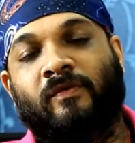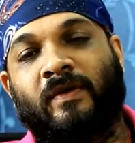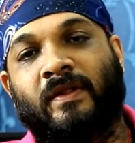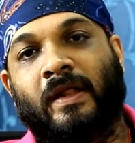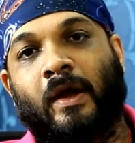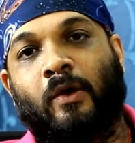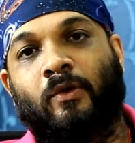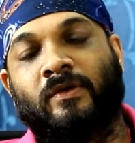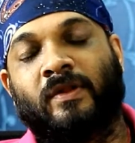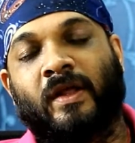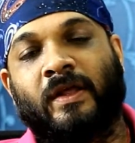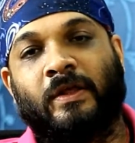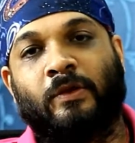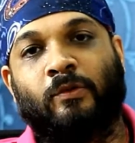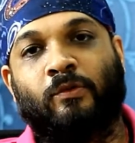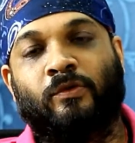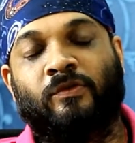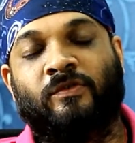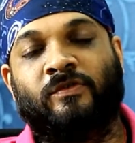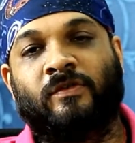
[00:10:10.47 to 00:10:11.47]
without the
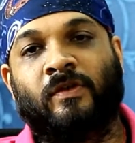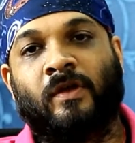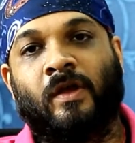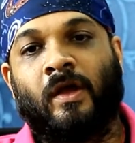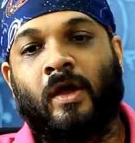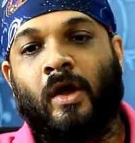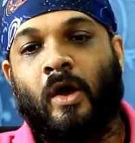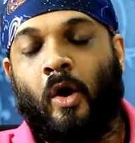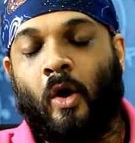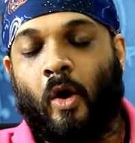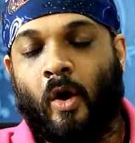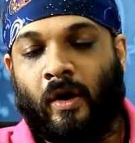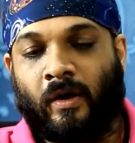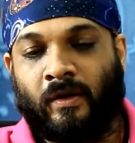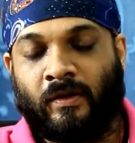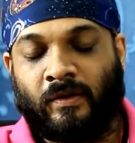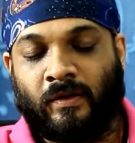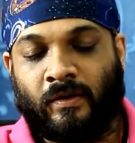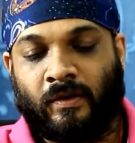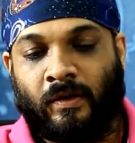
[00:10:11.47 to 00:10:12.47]
use
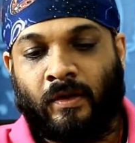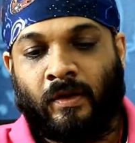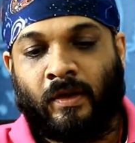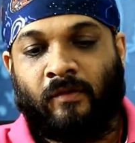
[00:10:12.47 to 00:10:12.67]
or